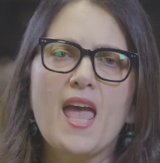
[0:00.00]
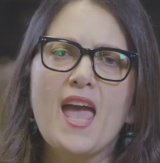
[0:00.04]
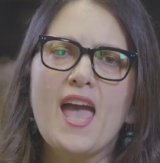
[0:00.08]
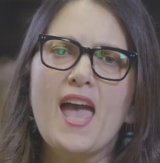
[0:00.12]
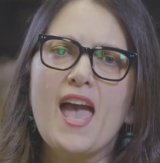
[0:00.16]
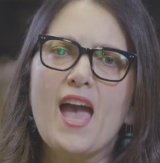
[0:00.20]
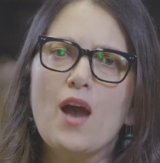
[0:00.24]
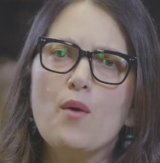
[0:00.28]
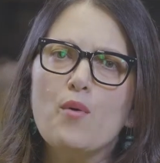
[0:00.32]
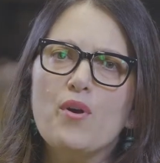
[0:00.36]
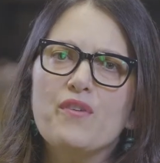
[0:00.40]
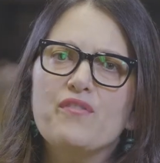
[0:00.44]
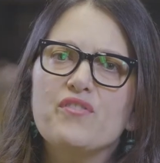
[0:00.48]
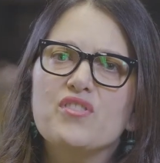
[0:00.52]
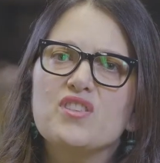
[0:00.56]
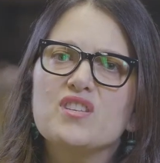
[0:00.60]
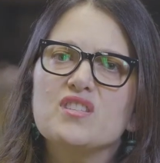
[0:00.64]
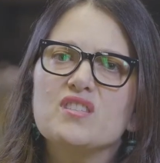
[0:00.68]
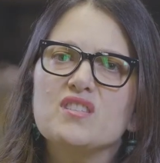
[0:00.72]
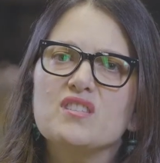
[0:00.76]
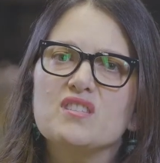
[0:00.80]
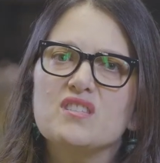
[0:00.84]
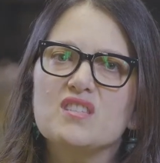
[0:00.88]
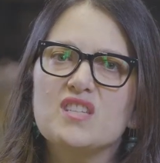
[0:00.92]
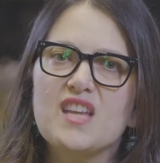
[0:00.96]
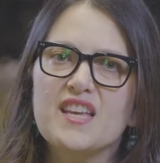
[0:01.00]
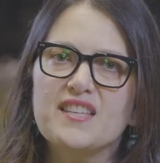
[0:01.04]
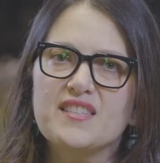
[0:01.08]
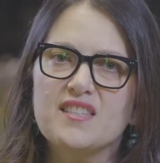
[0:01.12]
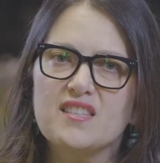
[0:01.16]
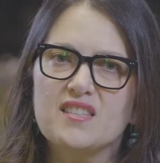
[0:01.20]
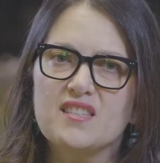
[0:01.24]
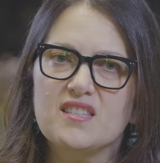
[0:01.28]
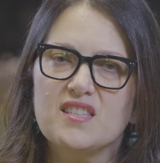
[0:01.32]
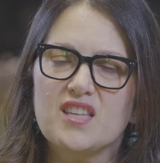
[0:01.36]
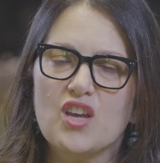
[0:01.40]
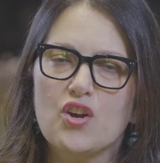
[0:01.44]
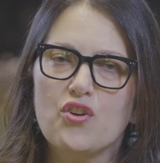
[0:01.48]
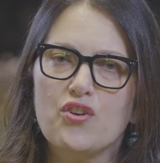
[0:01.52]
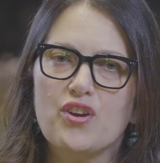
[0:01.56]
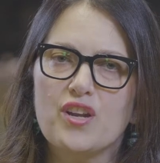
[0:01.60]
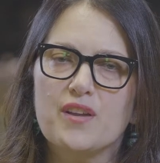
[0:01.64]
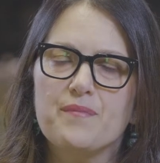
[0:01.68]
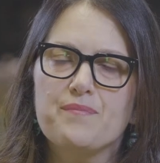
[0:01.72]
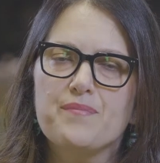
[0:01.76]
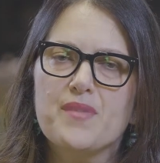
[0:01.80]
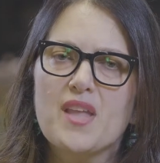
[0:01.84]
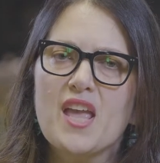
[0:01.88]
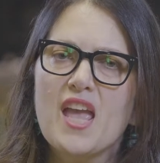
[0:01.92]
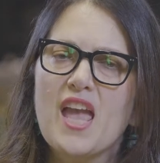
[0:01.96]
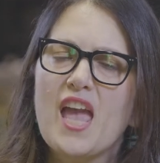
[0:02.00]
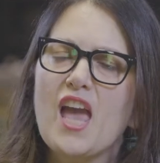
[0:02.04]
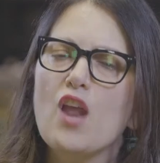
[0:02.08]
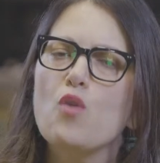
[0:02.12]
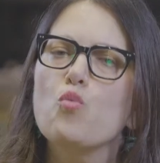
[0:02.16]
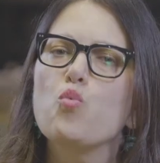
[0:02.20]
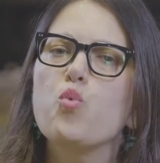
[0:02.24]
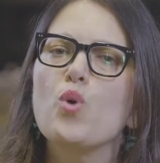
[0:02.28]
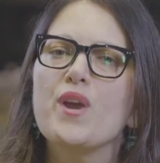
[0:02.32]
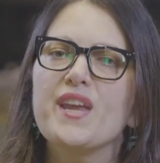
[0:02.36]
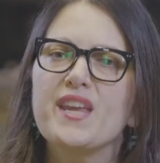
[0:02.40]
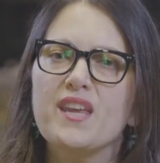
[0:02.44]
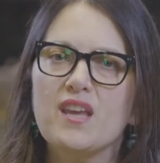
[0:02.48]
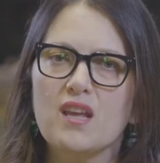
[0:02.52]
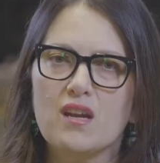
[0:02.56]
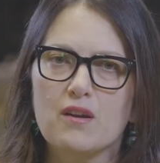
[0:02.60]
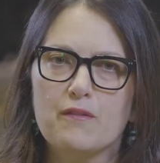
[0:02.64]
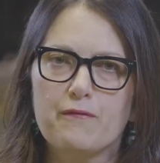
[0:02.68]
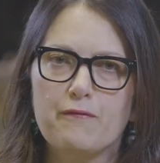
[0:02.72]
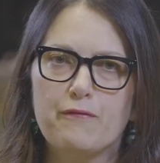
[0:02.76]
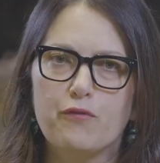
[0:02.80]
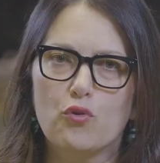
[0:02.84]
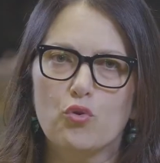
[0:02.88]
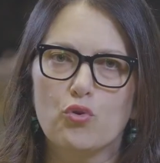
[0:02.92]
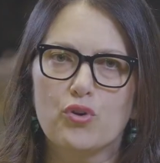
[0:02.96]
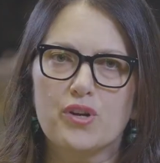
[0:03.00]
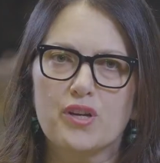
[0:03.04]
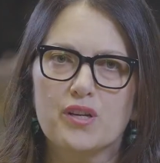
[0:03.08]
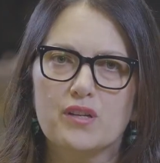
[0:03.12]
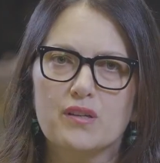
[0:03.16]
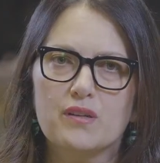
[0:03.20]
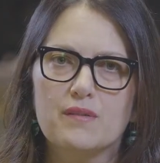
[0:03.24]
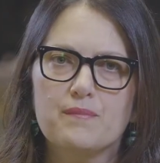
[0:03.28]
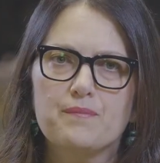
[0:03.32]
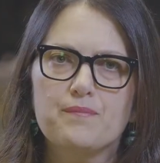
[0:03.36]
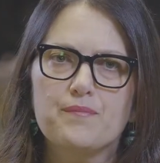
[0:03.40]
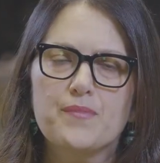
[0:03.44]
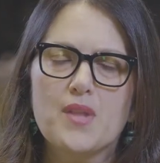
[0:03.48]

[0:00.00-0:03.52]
However, this is necessary and we can afford it.